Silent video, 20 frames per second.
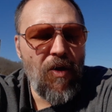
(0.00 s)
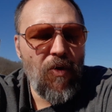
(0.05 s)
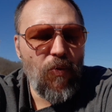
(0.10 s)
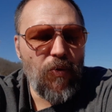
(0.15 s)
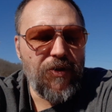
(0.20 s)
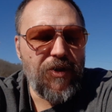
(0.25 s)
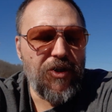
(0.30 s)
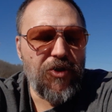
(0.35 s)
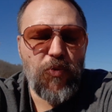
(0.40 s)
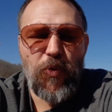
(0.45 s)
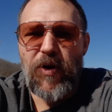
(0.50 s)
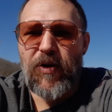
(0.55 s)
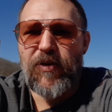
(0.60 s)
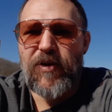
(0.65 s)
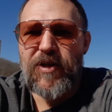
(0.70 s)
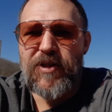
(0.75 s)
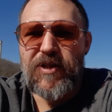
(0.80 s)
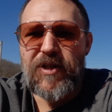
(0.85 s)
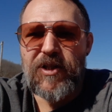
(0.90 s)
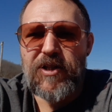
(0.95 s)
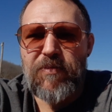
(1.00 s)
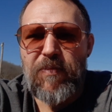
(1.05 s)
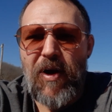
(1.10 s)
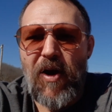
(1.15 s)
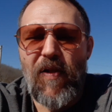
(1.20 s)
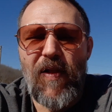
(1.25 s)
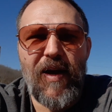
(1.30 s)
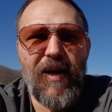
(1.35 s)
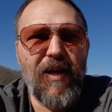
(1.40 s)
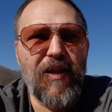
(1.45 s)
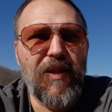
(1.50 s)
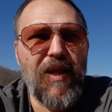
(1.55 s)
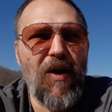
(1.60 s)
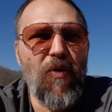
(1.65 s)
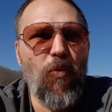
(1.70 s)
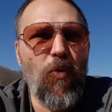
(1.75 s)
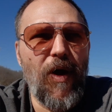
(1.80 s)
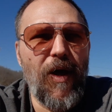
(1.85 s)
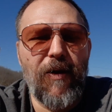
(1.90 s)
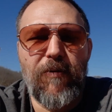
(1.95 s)
Which is weird because the smell, I get
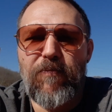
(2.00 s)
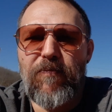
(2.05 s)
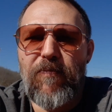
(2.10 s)
that wet